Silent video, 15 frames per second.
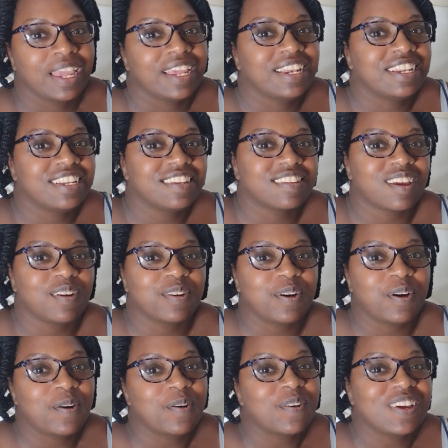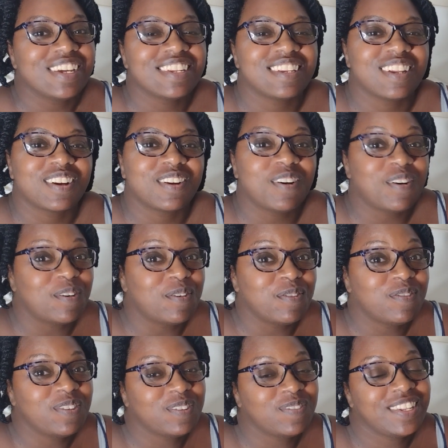The discount code is
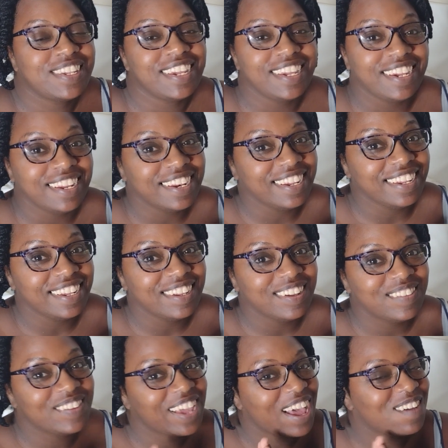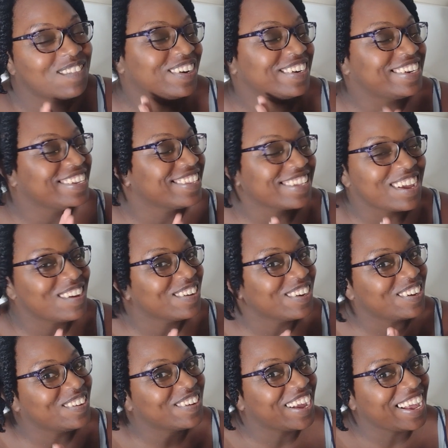Nicole15. We have our discount
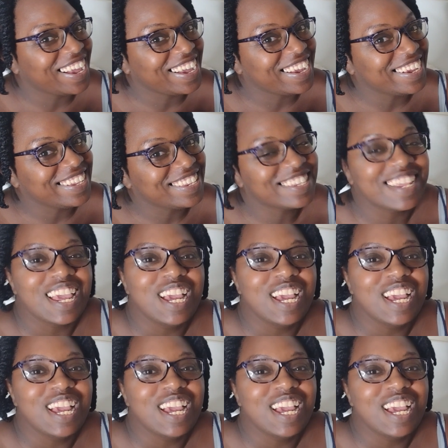code, guys.